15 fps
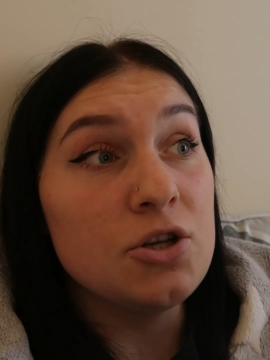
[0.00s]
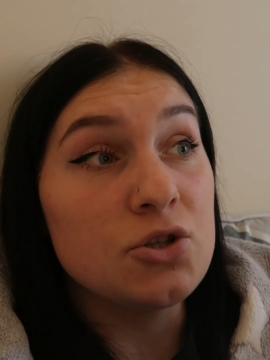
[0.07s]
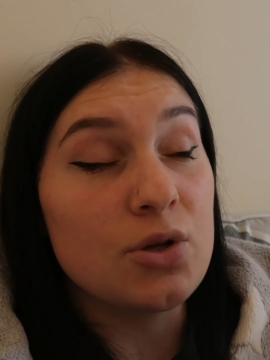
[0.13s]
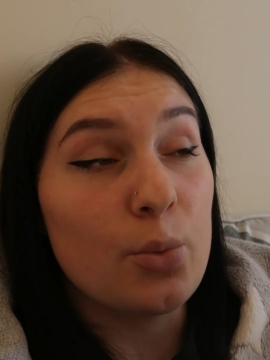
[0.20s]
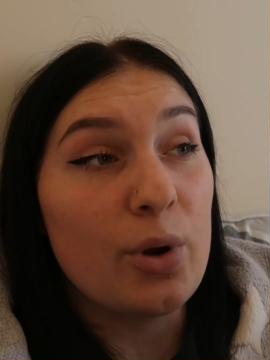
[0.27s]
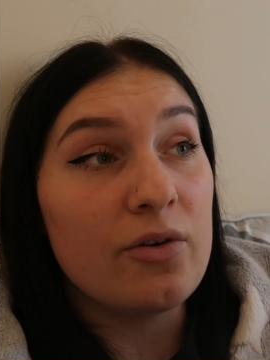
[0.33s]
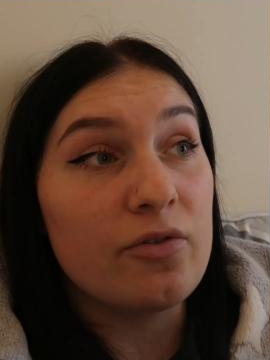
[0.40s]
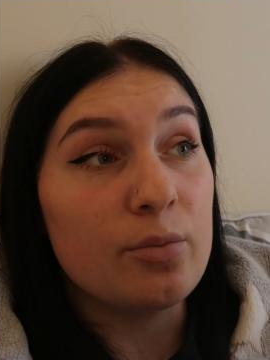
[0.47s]

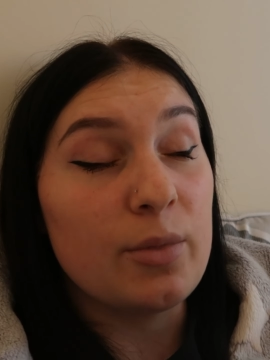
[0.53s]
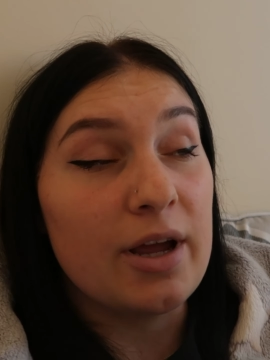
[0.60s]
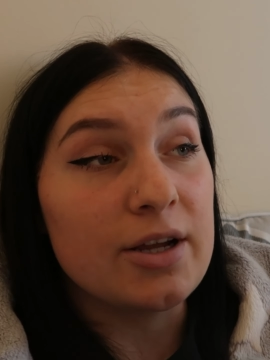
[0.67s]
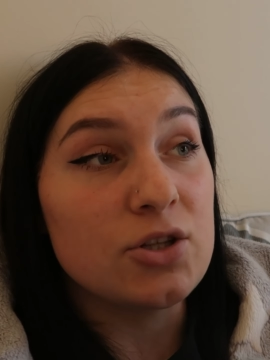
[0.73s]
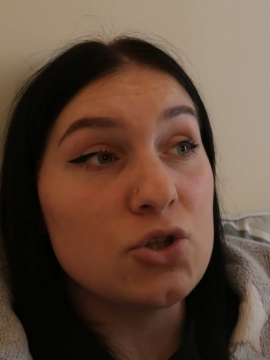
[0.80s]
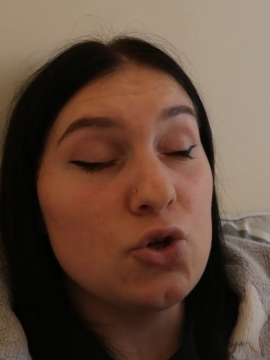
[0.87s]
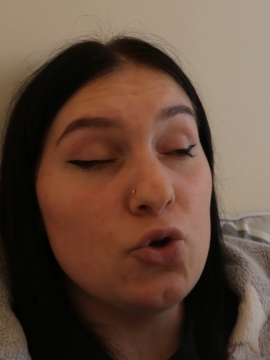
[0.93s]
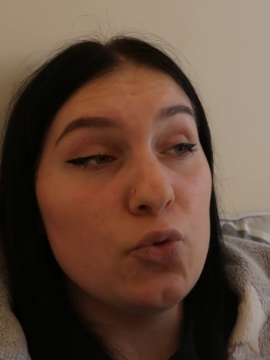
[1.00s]
so I went from
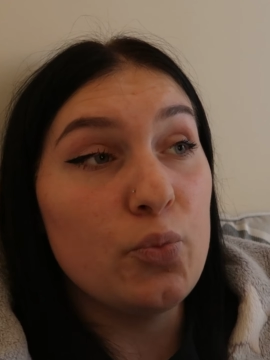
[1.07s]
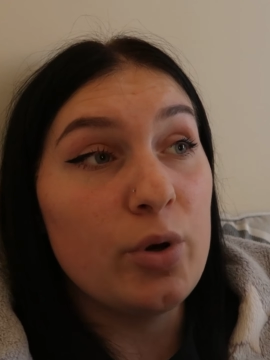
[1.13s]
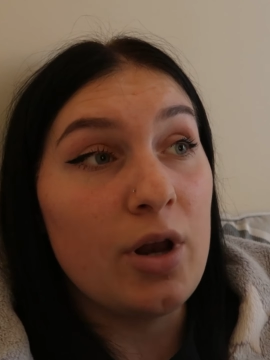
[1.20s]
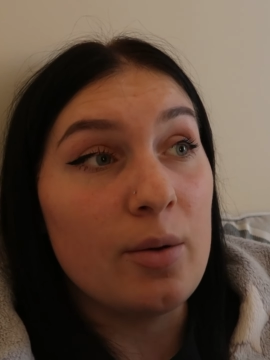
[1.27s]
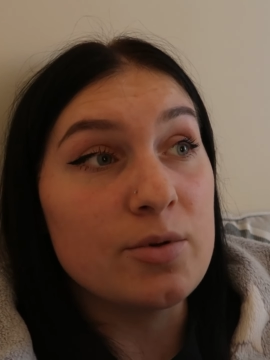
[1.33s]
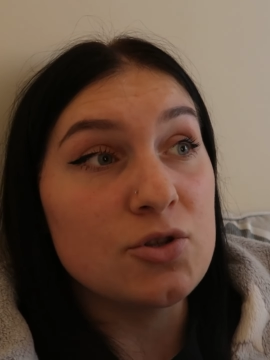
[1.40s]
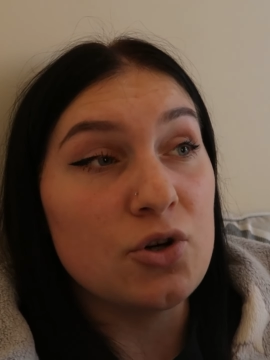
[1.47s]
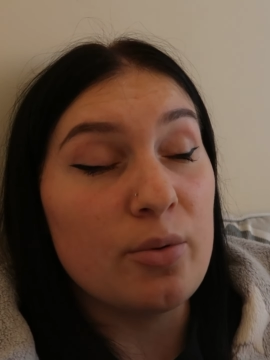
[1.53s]
like 2
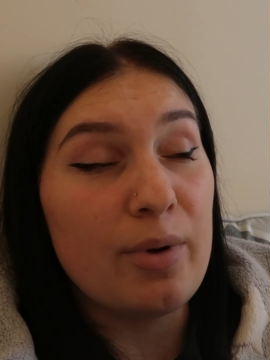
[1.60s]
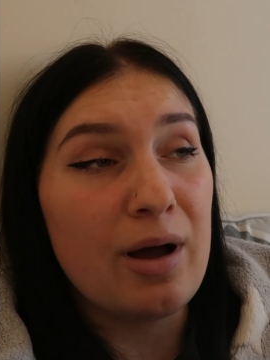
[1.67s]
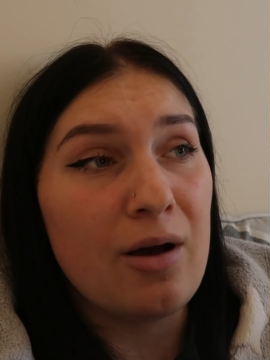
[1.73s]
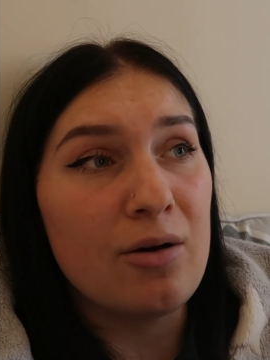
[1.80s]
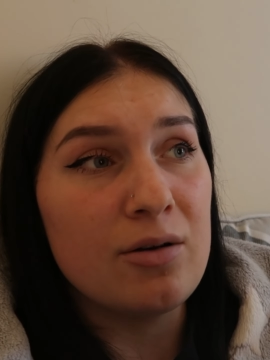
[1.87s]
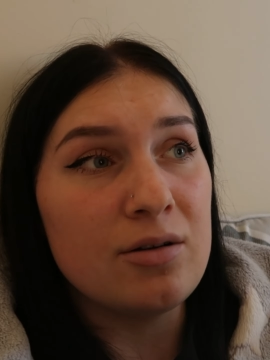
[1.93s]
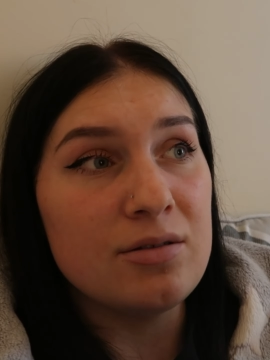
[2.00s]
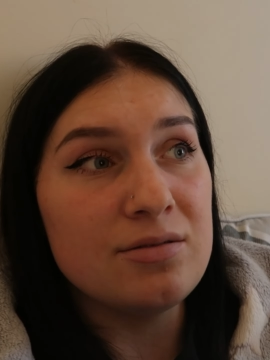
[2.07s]
pull-ups to
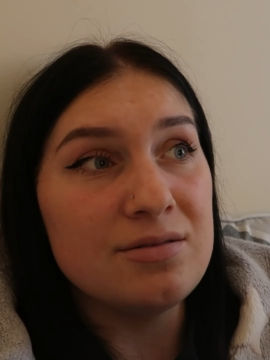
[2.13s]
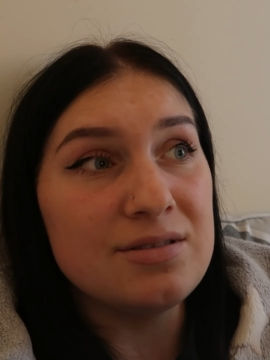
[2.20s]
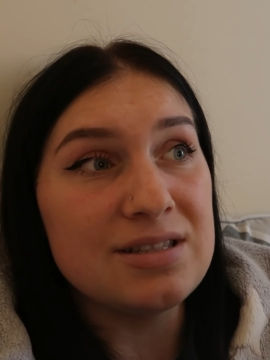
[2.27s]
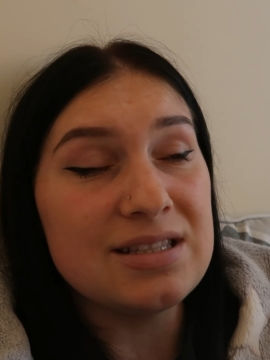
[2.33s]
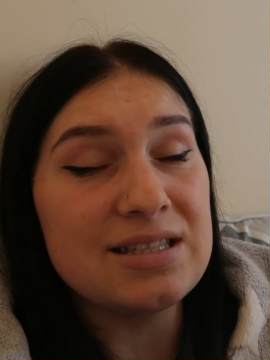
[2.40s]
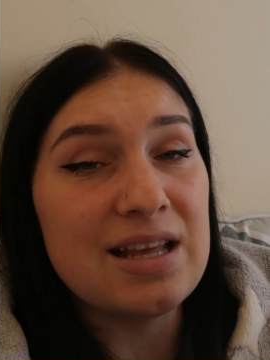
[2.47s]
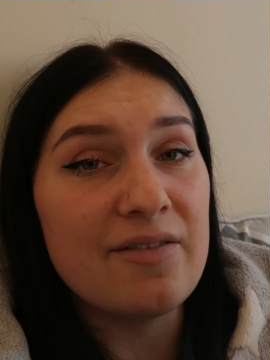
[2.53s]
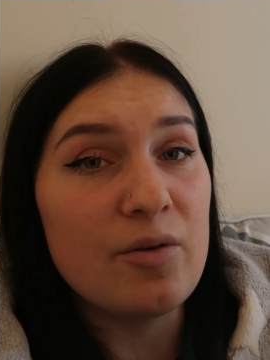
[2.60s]
about
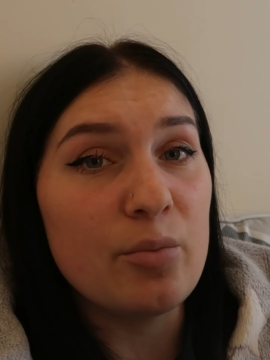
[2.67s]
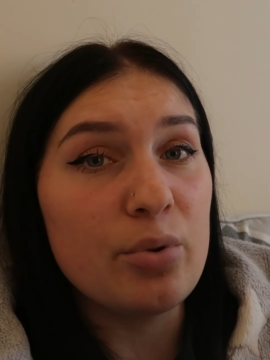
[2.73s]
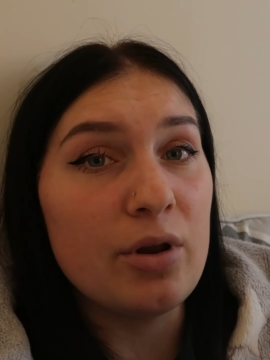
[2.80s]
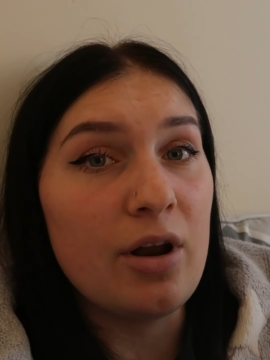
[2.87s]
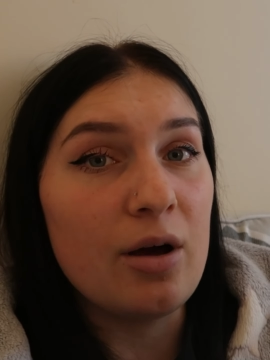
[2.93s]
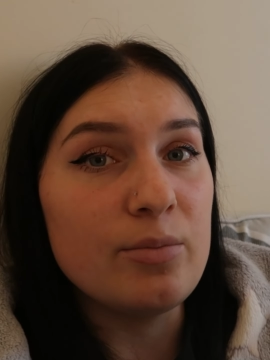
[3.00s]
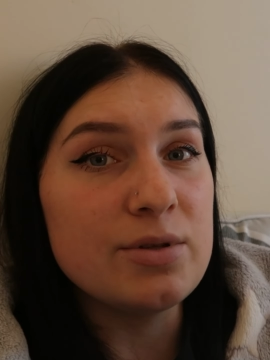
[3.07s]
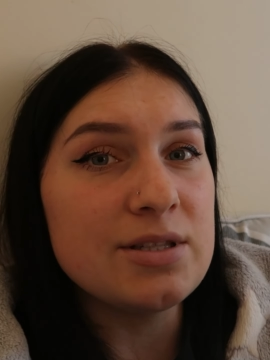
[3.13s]
7
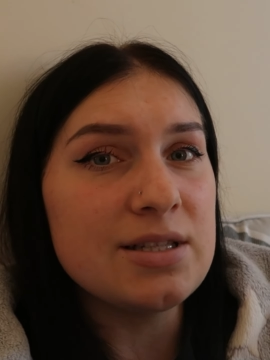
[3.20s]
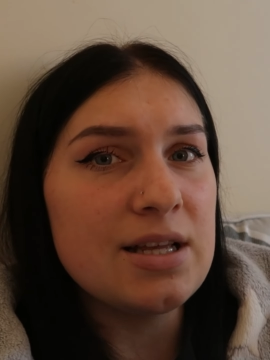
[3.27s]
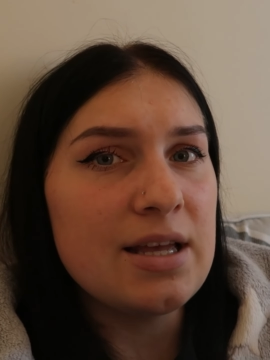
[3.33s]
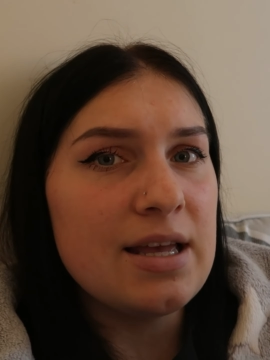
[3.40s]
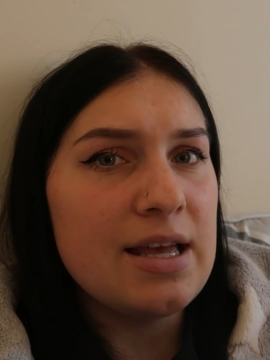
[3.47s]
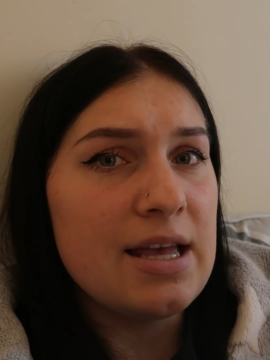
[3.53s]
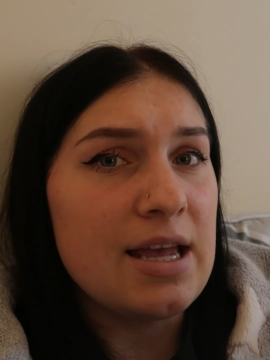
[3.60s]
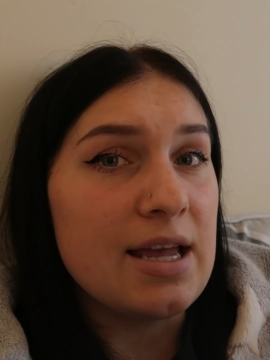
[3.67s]
pull-ups
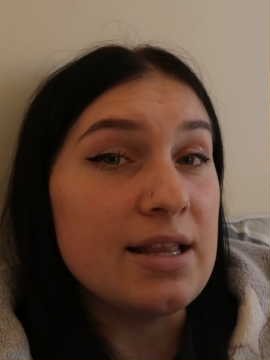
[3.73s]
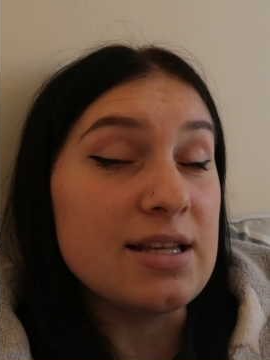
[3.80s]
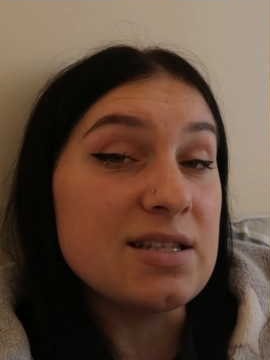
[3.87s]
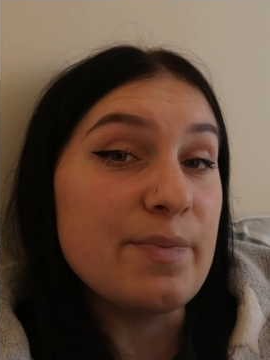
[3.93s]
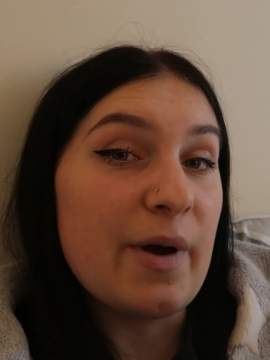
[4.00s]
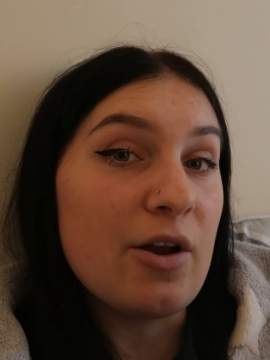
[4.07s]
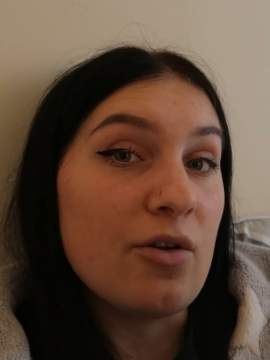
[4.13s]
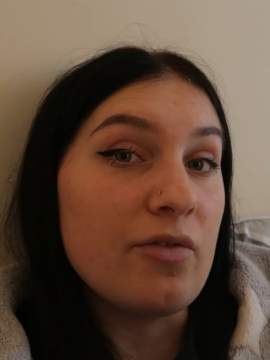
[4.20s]
in the
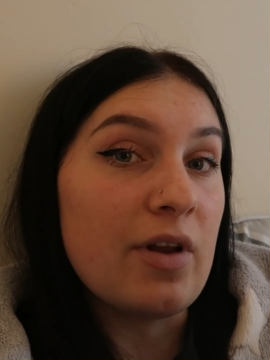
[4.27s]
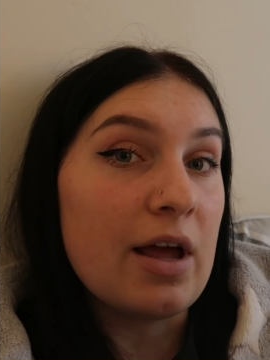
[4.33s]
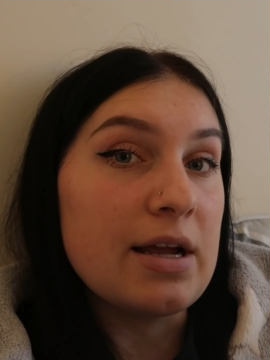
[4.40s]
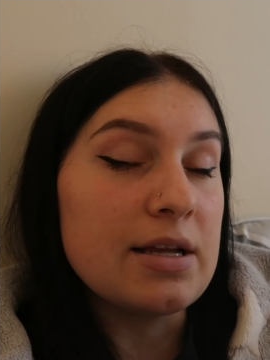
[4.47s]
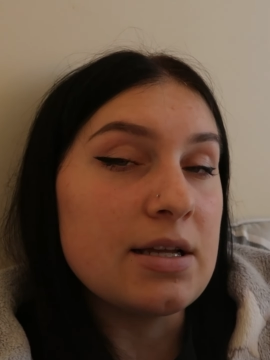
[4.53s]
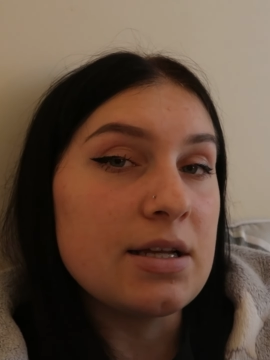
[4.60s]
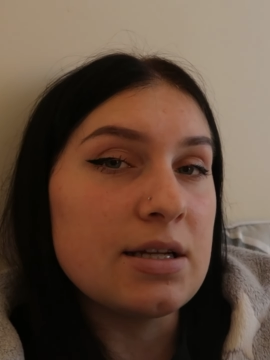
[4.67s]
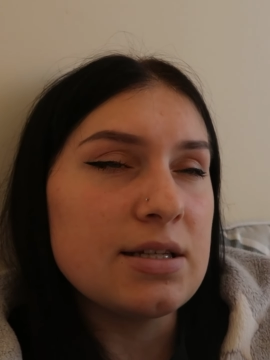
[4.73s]
span of
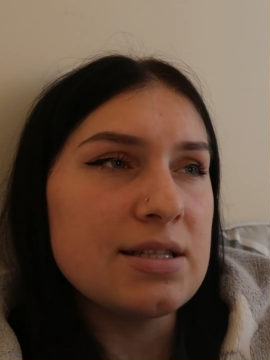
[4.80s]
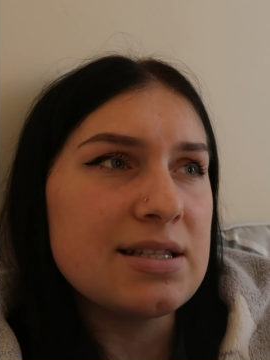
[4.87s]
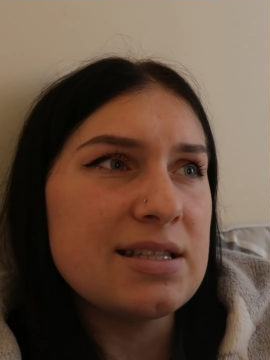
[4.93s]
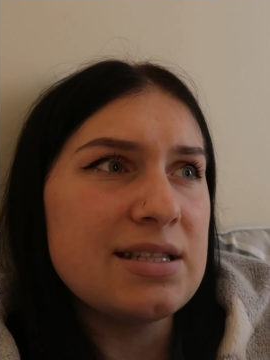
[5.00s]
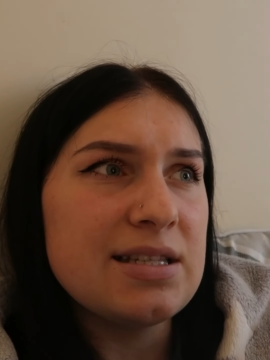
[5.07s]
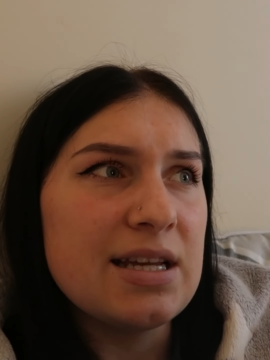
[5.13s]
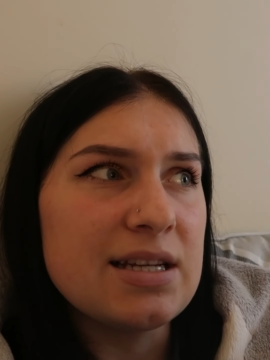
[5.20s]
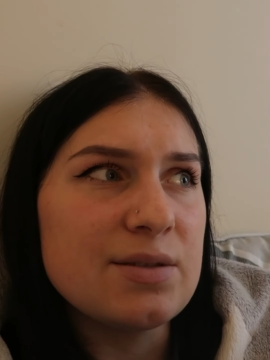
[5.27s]
like
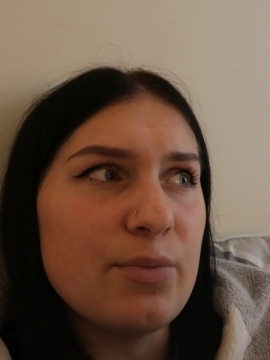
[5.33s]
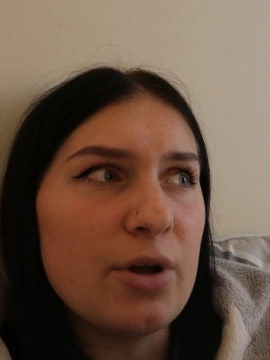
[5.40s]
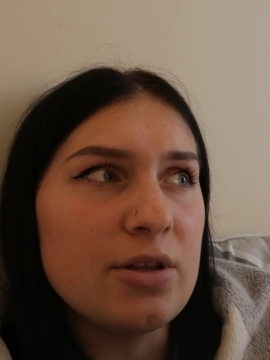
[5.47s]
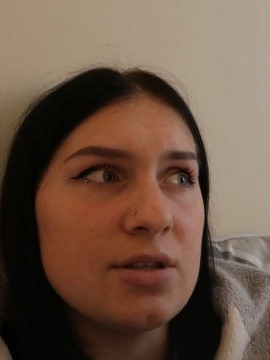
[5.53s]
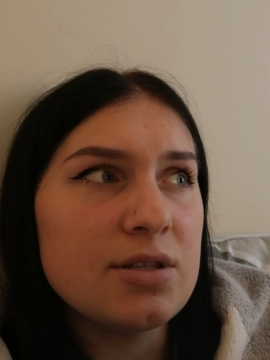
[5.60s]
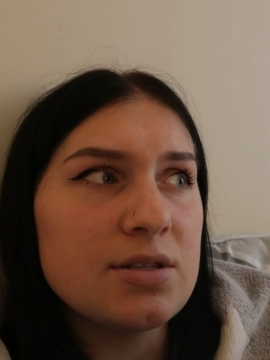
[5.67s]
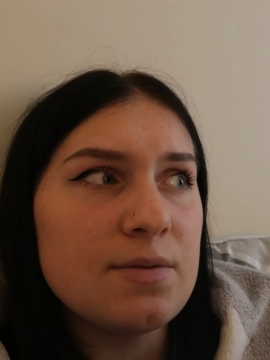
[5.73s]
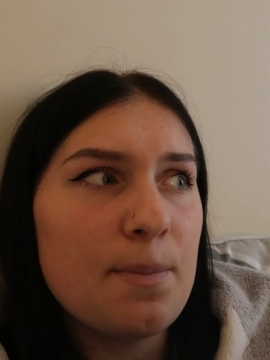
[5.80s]
6
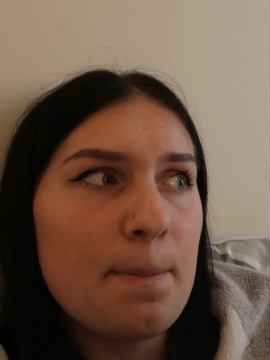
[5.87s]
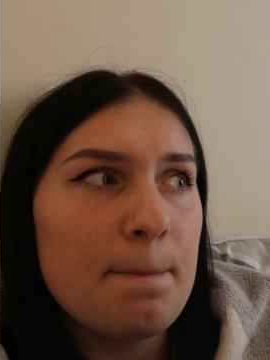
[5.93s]
months.